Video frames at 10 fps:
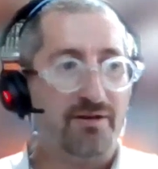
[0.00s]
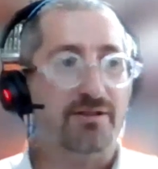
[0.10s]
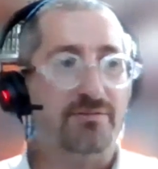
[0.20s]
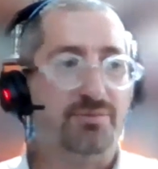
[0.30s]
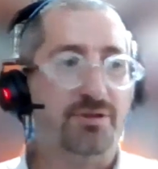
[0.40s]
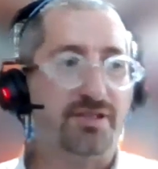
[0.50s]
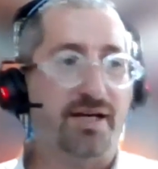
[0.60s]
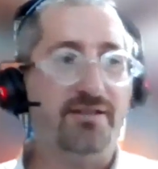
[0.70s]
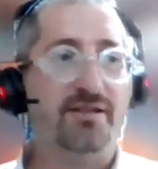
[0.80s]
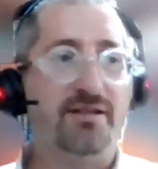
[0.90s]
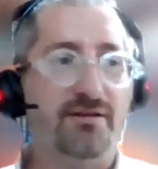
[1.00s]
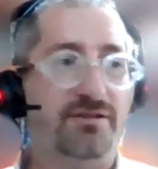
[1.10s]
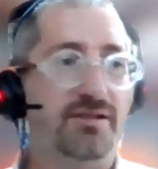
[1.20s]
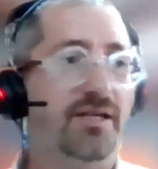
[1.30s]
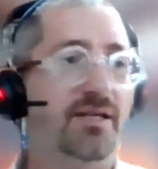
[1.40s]
very precise, and
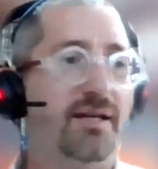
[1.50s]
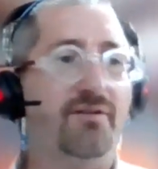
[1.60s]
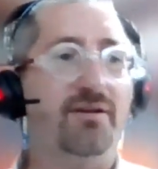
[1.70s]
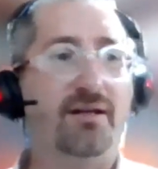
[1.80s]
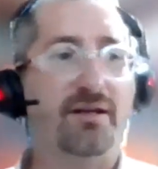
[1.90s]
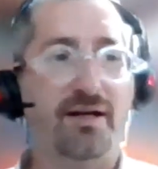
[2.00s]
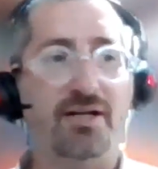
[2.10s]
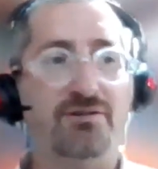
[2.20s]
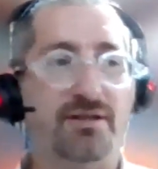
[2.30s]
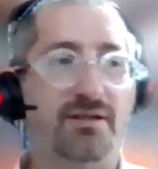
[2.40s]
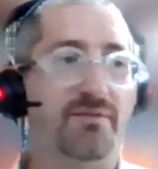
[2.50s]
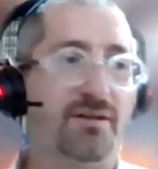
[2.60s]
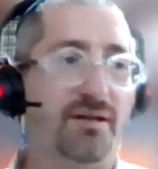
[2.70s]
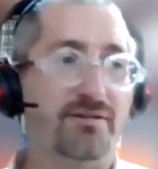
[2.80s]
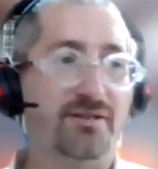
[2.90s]
there's a deed and everything, a contract and
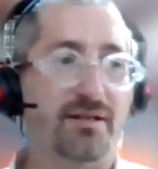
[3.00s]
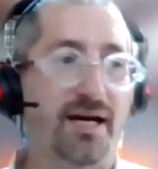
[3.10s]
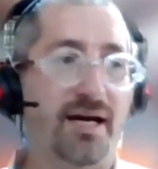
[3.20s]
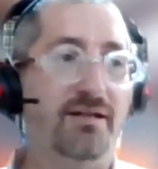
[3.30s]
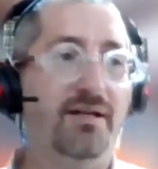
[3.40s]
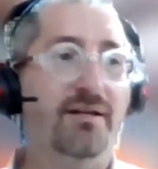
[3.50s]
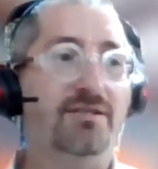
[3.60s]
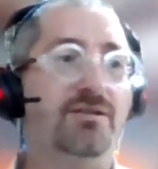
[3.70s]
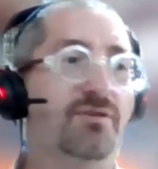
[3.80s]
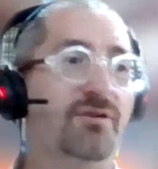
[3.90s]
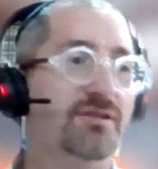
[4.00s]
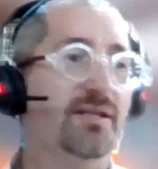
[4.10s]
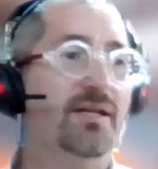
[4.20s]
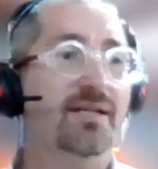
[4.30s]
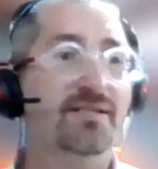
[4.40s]
everything else like that. That's the first
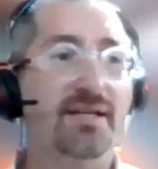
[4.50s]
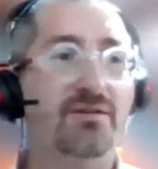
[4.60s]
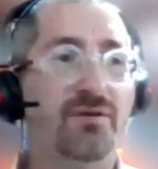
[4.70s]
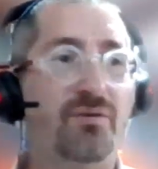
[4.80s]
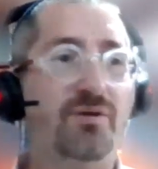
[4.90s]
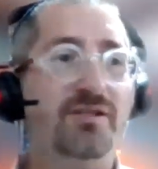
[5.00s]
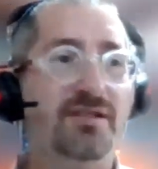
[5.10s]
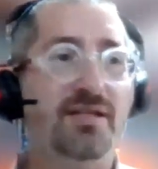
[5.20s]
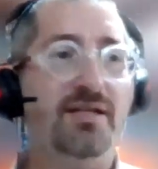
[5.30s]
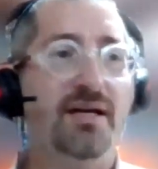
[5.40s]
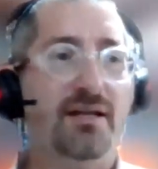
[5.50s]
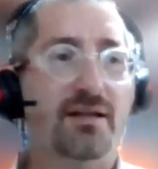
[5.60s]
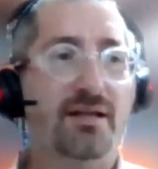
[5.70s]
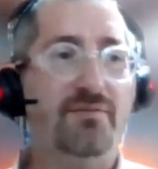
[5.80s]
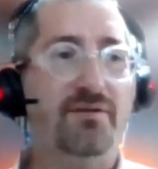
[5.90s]
thing. Second of all, we see
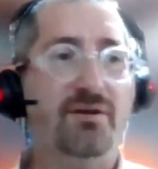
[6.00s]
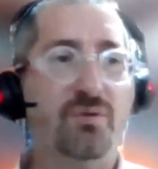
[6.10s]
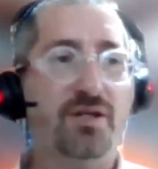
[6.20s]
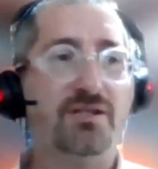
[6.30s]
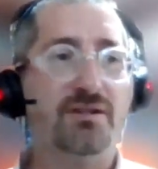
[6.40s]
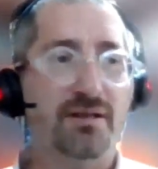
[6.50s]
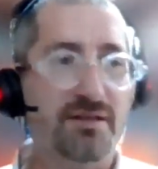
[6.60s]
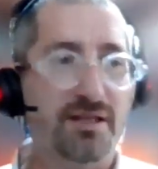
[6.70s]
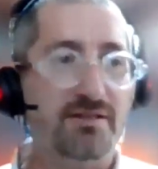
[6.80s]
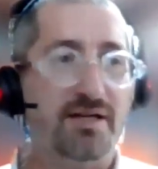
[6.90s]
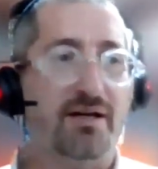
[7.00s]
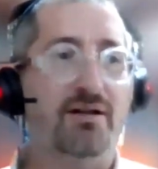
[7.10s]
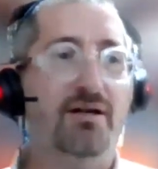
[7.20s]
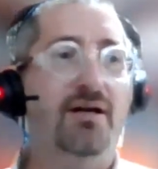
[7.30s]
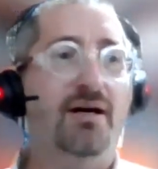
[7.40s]
the level in which
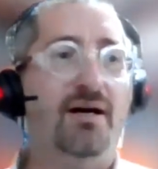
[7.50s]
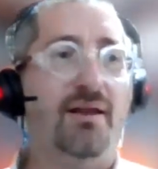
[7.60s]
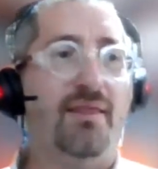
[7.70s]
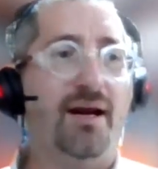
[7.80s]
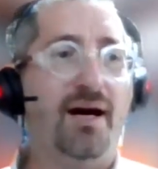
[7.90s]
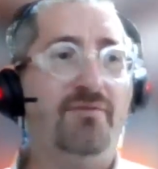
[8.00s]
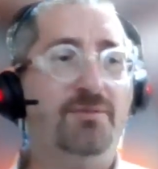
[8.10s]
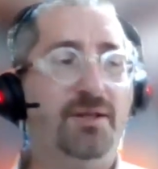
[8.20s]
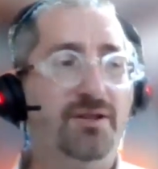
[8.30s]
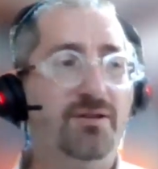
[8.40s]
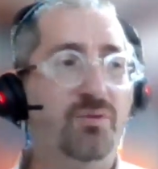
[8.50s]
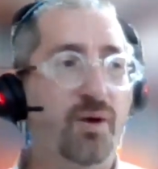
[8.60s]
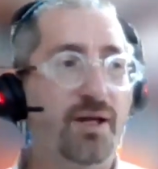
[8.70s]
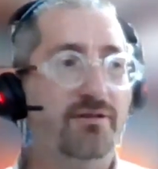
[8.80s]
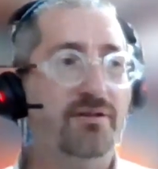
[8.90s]
detail that Avram Avinu
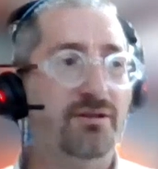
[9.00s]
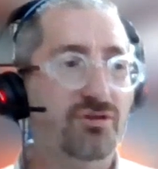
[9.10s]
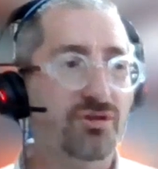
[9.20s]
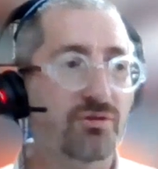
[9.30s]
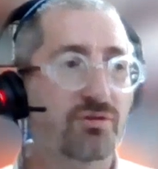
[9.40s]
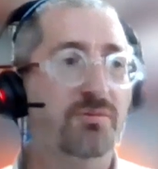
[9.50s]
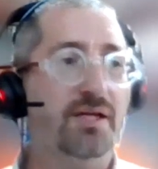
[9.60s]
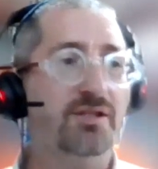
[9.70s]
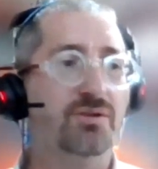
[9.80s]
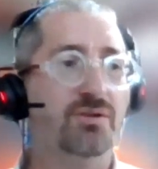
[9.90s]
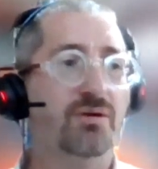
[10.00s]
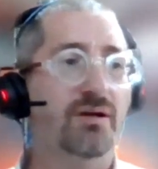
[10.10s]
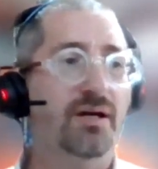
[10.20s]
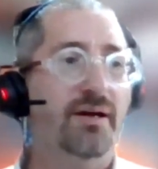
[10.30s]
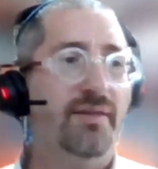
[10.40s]
went to make
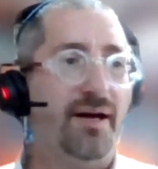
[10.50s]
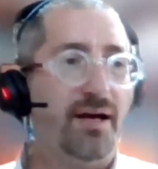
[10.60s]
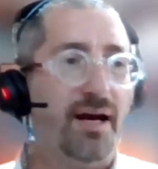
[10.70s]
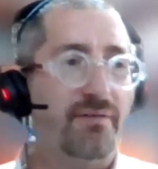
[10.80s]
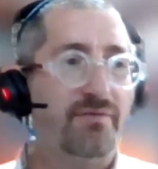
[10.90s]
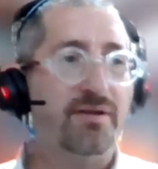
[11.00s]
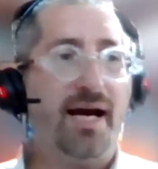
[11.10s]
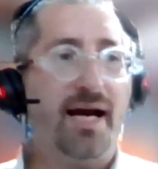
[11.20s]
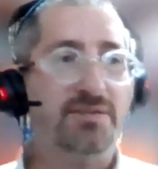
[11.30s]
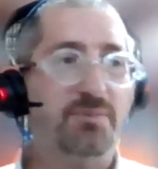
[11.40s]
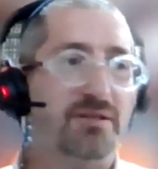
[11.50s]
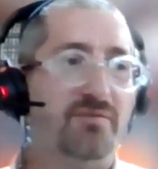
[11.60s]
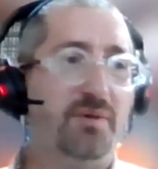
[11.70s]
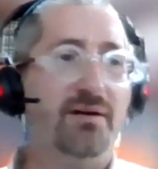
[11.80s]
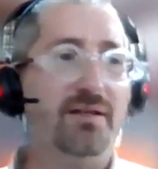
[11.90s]
sure that every
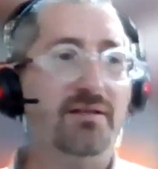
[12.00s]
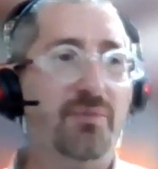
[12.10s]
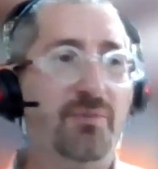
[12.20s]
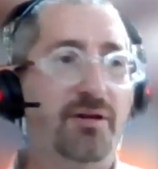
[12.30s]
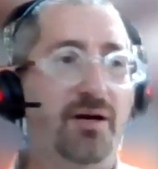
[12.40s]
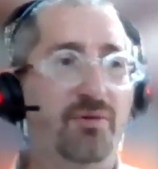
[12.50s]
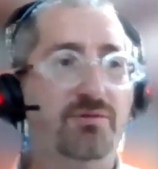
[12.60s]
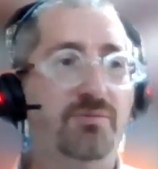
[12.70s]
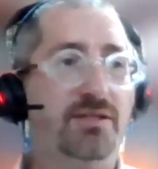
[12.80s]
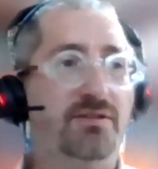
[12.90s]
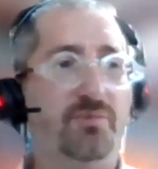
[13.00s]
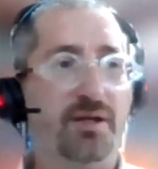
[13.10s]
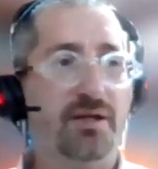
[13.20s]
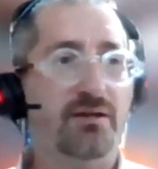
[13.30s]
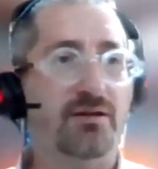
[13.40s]
aspect of Maratha Machpelah, which we mentioned at
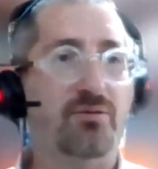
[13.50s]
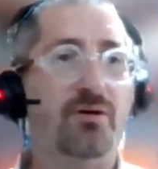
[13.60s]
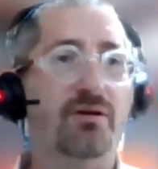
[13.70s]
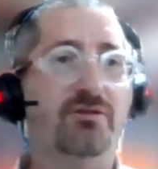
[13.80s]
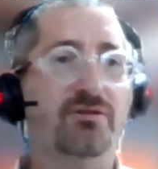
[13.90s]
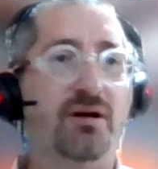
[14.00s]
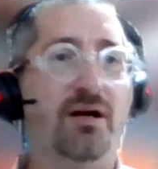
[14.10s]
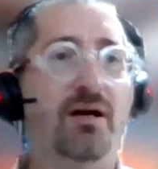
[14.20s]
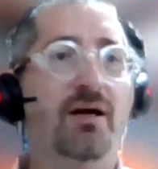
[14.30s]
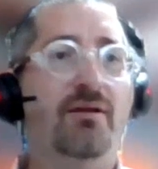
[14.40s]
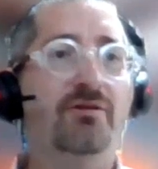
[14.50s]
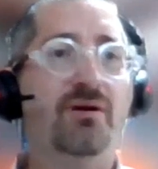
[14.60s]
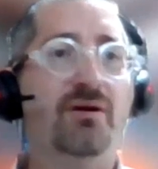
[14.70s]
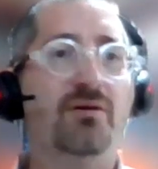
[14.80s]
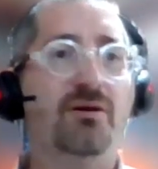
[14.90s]
the beginning, quoting the Zohar
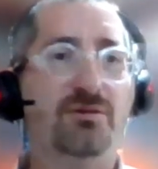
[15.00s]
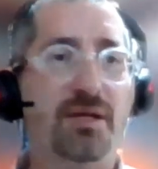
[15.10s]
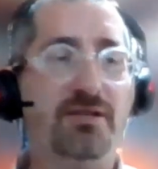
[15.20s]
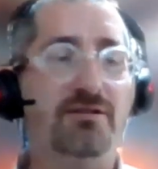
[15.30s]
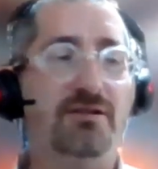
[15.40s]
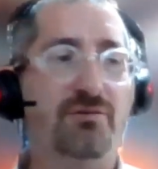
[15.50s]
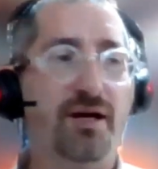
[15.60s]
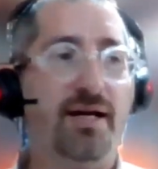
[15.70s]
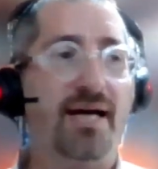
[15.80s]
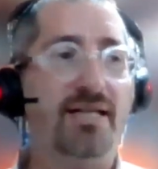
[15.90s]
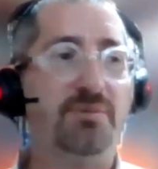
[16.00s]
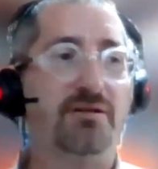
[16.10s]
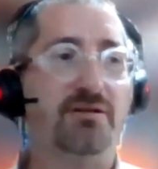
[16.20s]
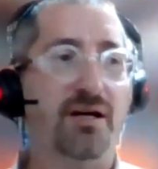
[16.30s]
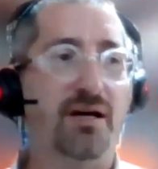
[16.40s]
Kodesh mentions the great
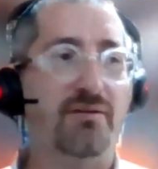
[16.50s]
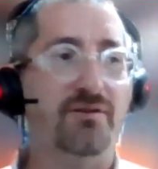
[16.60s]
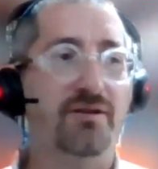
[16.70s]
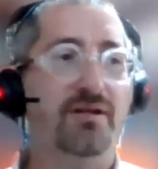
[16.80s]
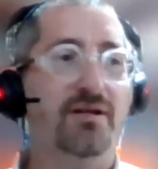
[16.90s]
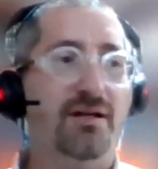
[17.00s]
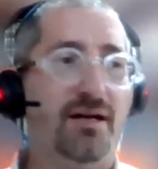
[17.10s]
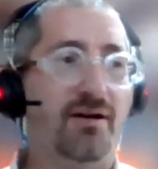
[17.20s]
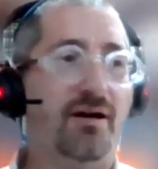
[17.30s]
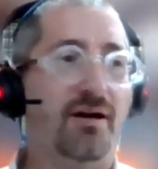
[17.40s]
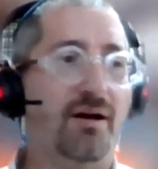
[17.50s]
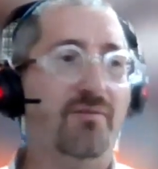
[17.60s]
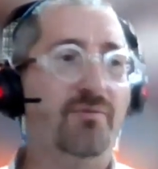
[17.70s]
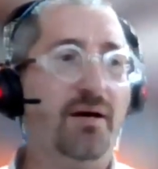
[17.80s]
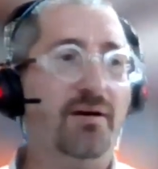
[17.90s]
aspects of
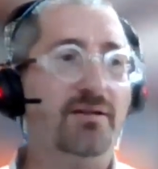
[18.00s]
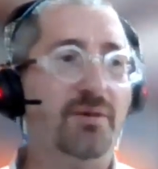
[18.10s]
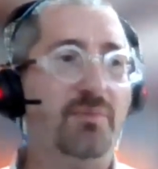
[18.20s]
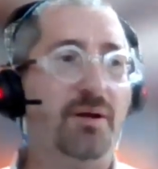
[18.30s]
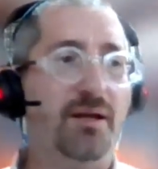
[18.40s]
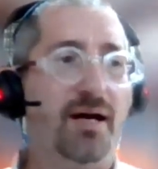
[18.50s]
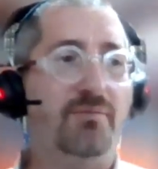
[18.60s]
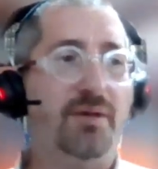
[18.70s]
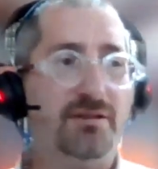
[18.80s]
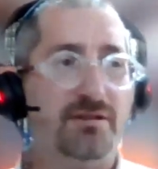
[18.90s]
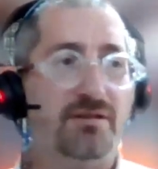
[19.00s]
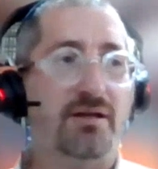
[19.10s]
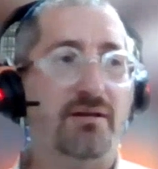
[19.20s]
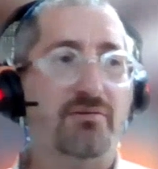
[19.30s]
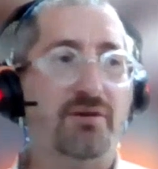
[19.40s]
Maratha Machpelah. He mentions
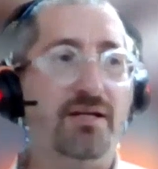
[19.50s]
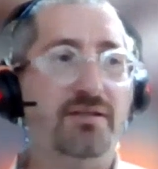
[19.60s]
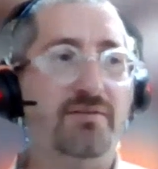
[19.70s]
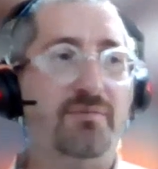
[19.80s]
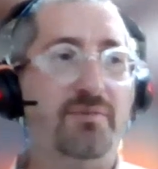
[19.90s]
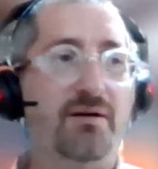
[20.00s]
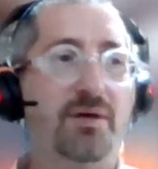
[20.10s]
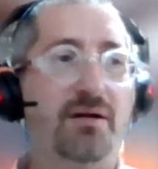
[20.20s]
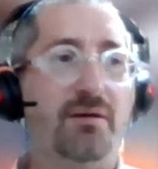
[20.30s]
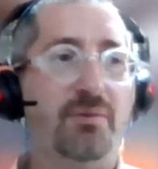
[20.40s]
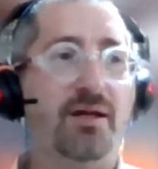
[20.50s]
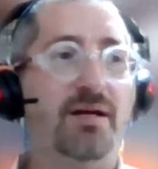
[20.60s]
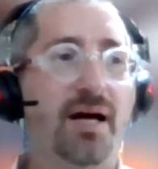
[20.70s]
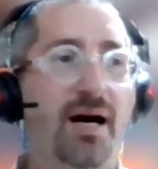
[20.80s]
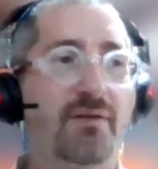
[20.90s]
the greatness of Maratha
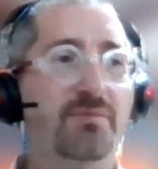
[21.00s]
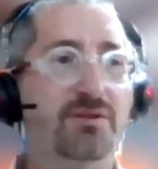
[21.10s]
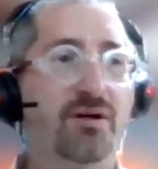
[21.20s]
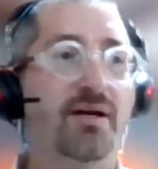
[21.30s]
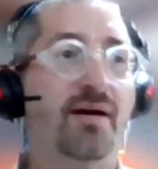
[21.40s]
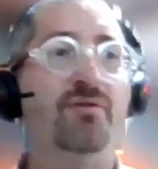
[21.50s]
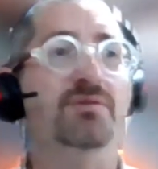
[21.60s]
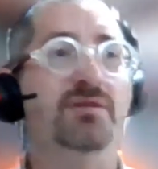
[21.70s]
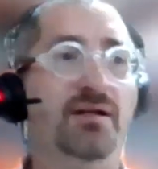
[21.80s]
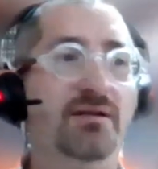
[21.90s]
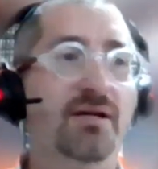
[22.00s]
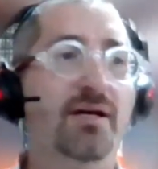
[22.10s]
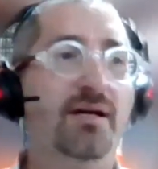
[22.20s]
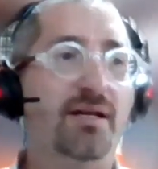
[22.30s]
Machpelah that Avram saw and Ephraim didn't.